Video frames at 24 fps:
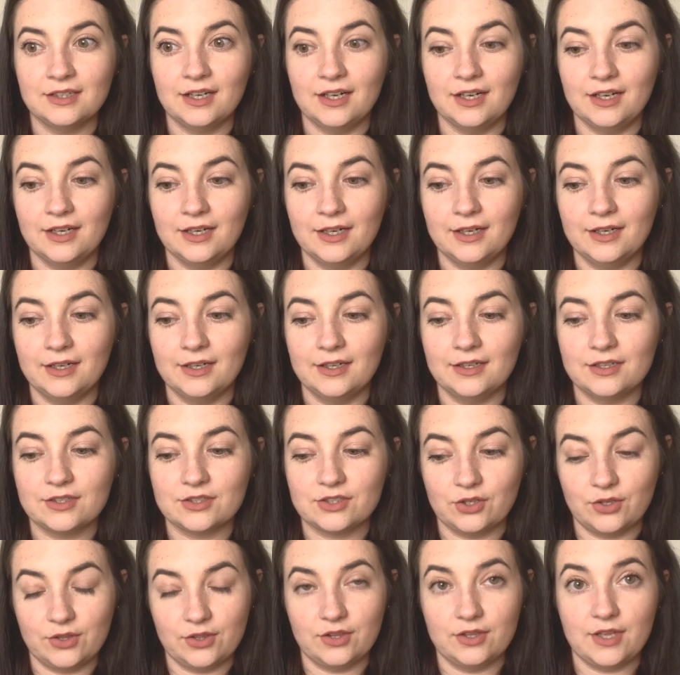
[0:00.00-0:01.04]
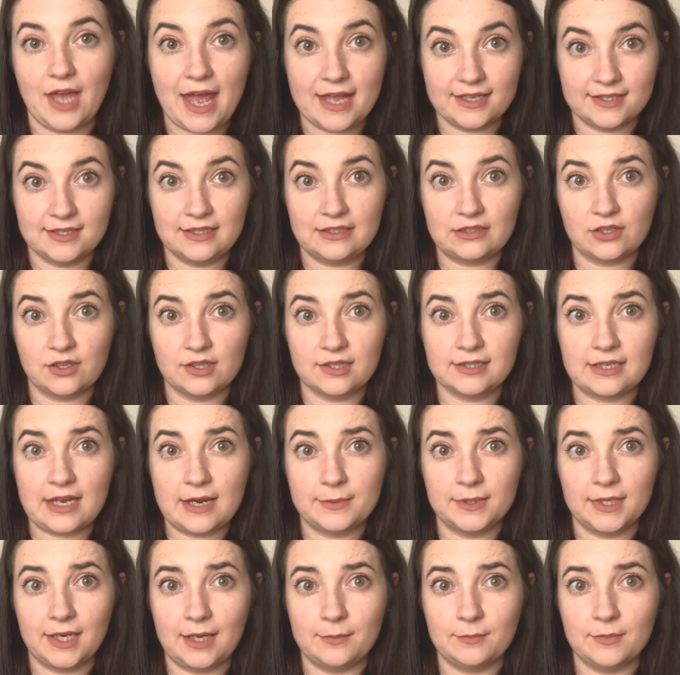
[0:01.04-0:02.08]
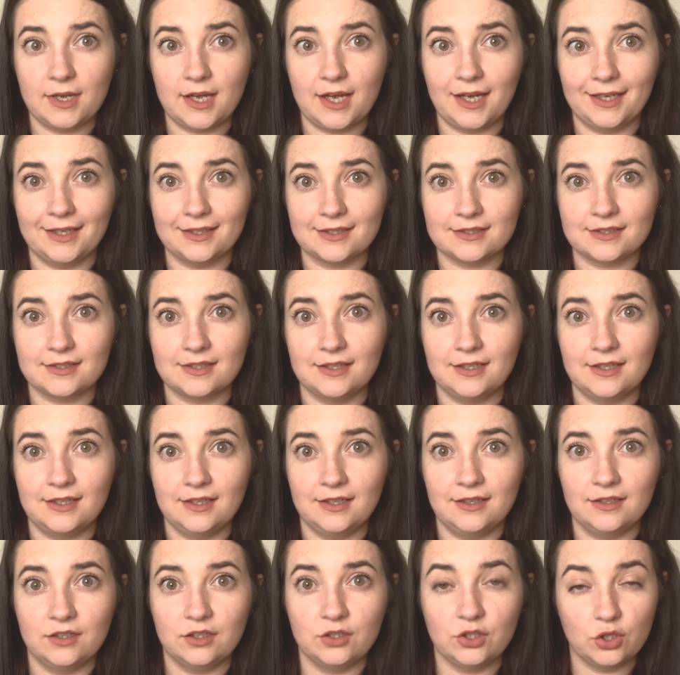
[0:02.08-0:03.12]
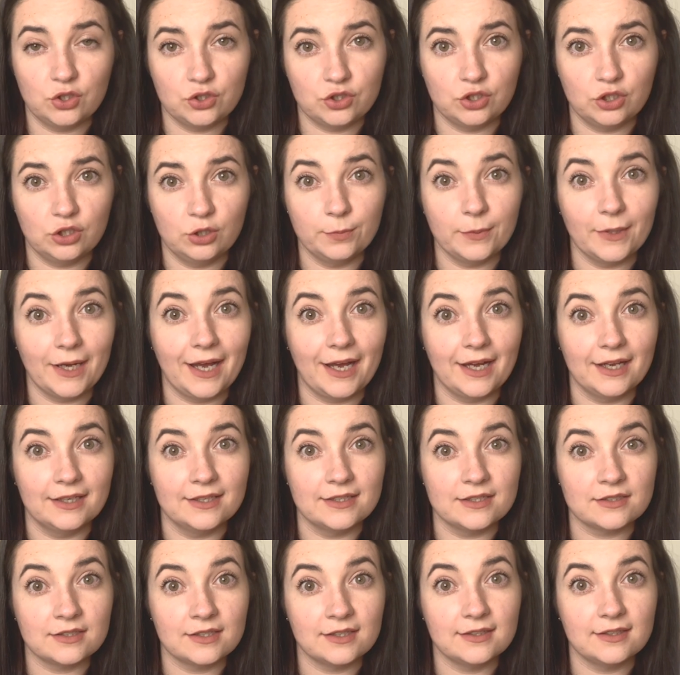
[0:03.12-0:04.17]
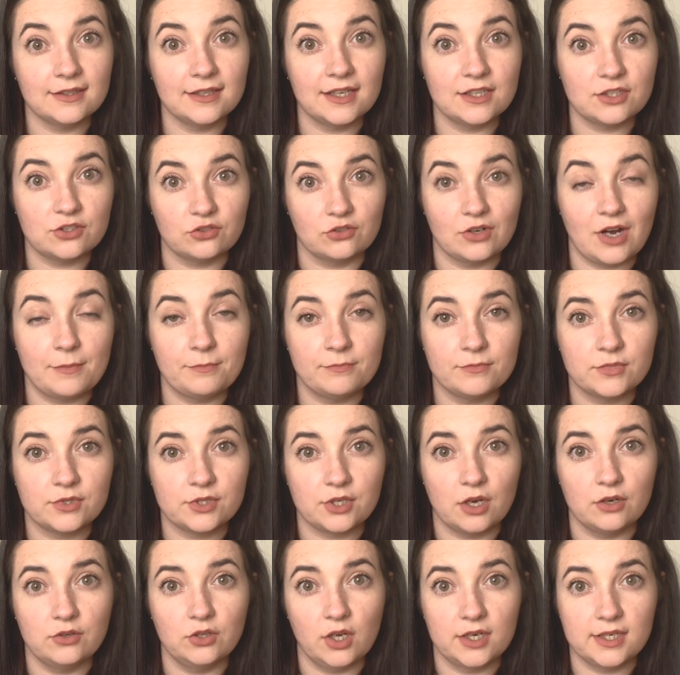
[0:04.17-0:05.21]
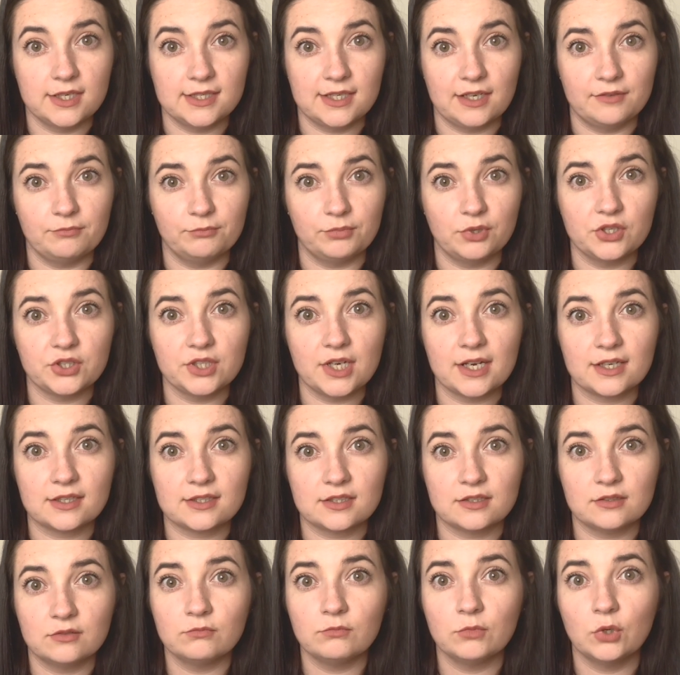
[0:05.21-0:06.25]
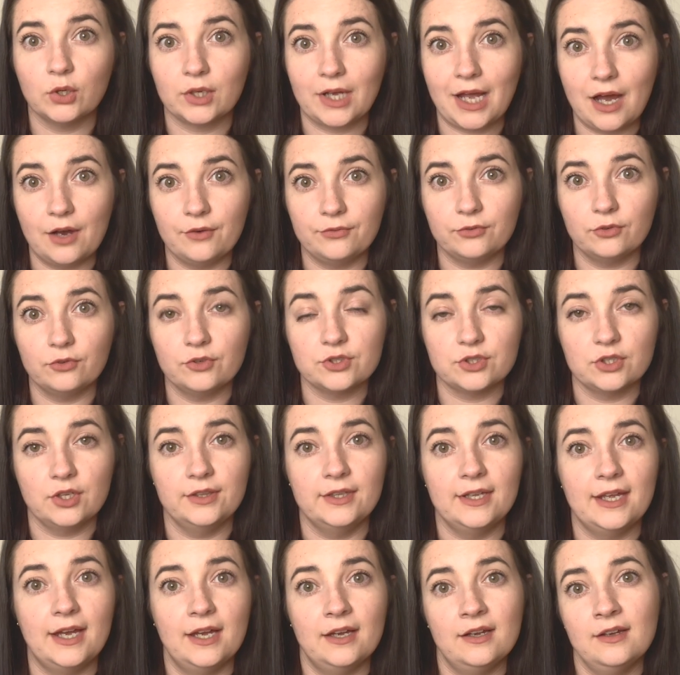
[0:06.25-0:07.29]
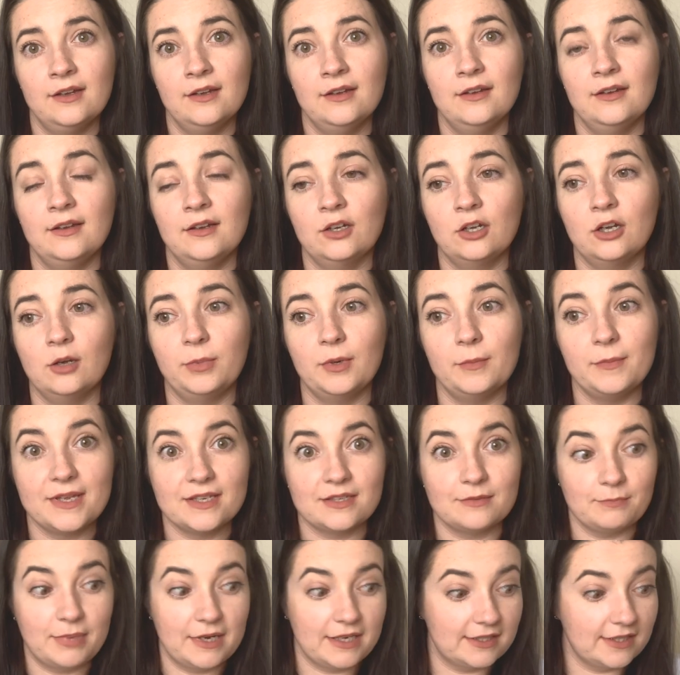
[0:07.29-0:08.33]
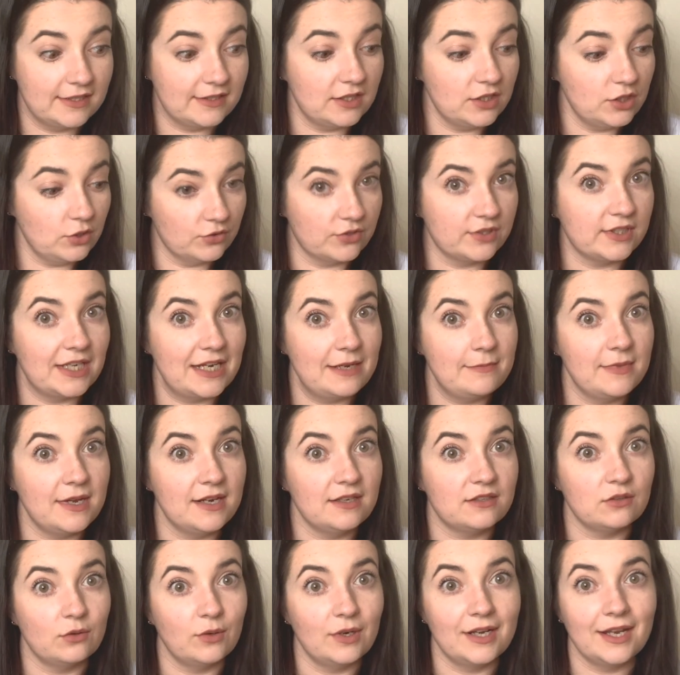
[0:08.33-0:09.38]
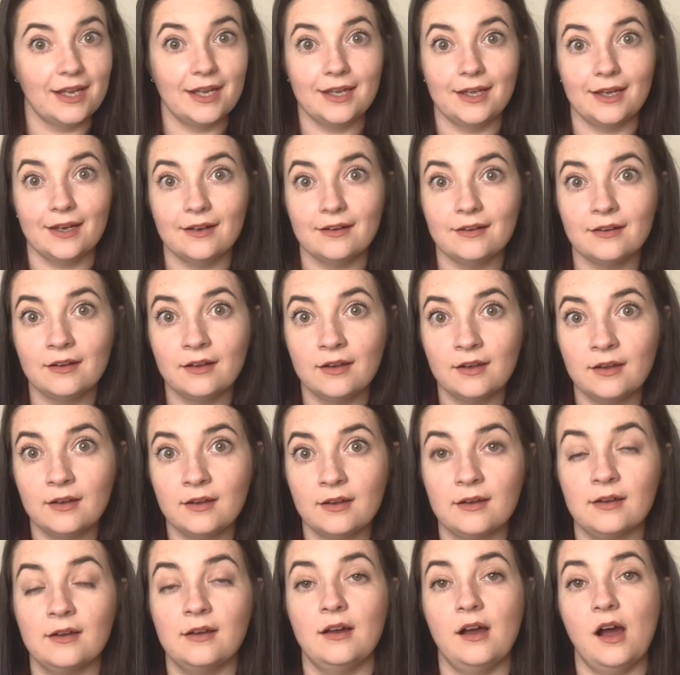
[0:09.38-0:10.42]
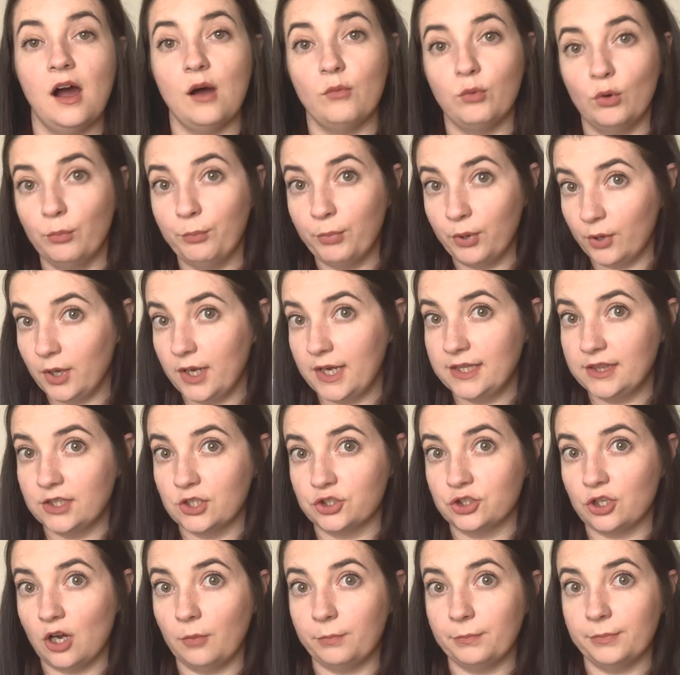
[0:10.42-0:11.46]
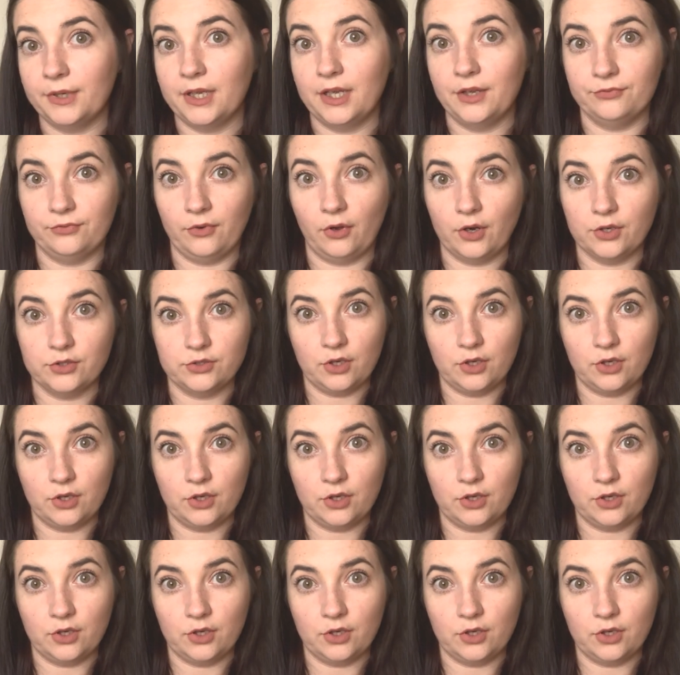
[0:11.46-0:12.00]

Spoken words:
So Etsy's got the same name as the YouTube and Instagram, so 97 Projects. Look out for us on there. A couple of bits and pieces that you'll see me doing here, I will put in the shop if I